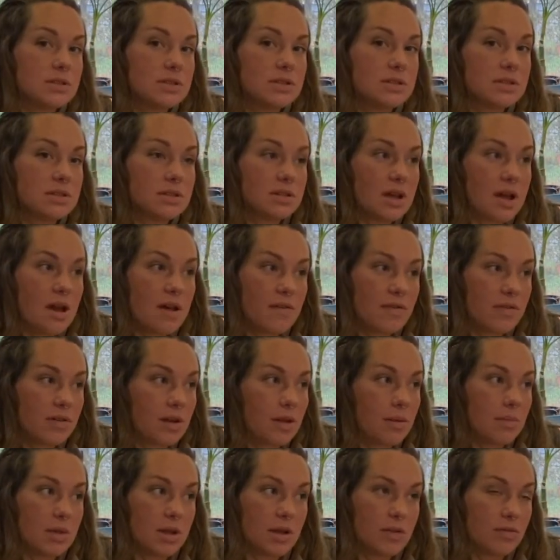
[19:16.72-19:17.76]
and stuff, and
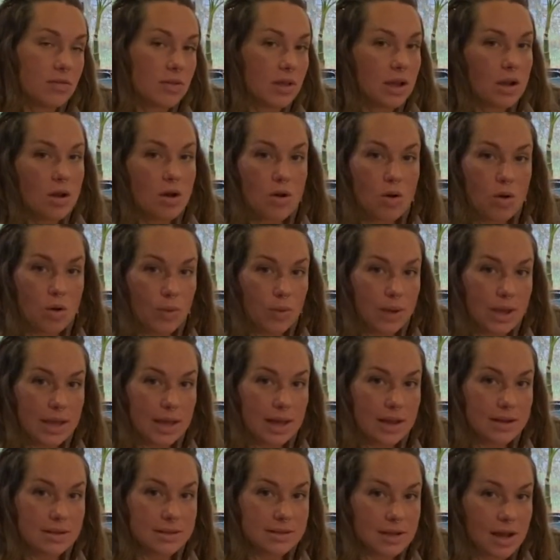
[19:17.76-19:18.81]
I'm there for like a whole week
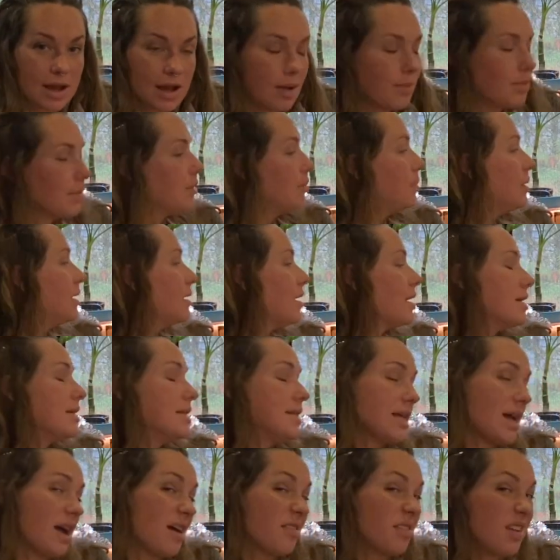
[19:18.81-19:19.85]
at a time. It'd be nice
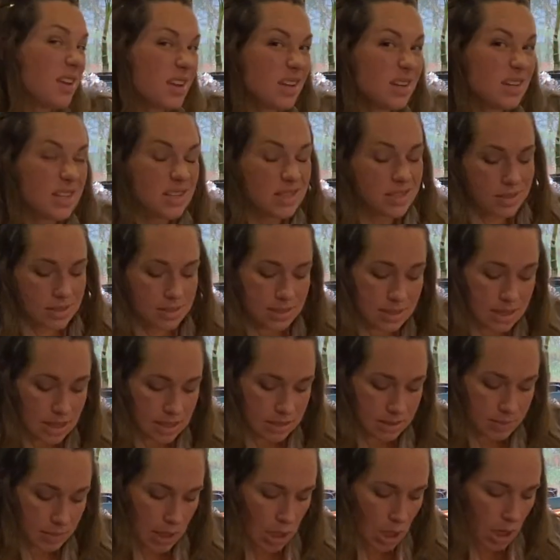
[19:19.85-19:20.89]
to have like a decent
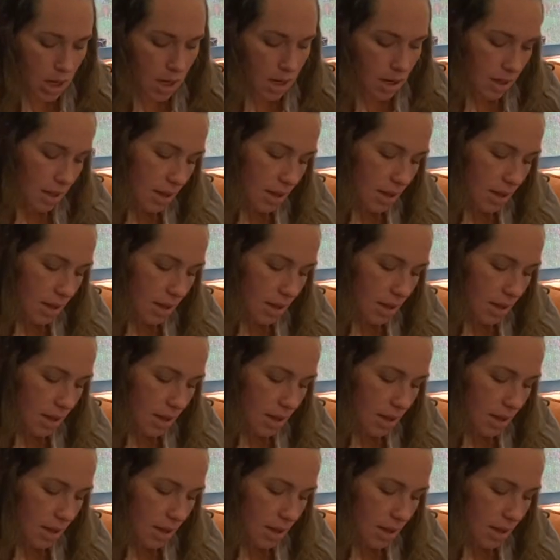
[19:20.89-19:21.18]
sized mirror.